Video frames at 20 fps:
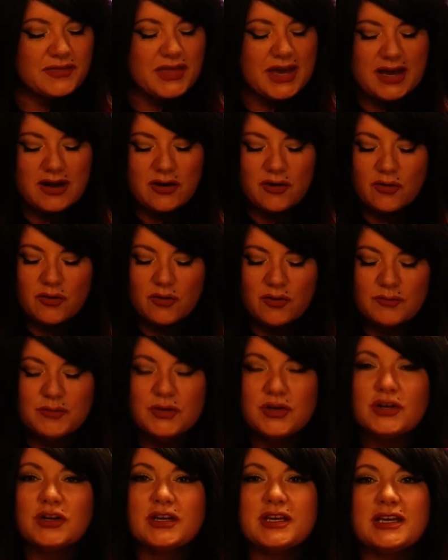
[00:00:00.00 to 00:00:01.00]
that home
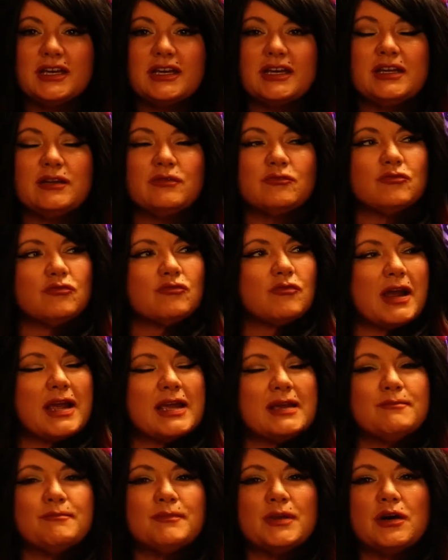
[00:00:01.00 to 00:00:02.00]
cooking
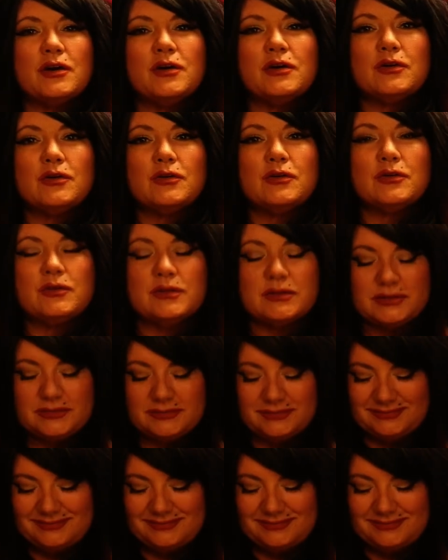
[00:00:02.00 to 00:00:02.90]
rainbow,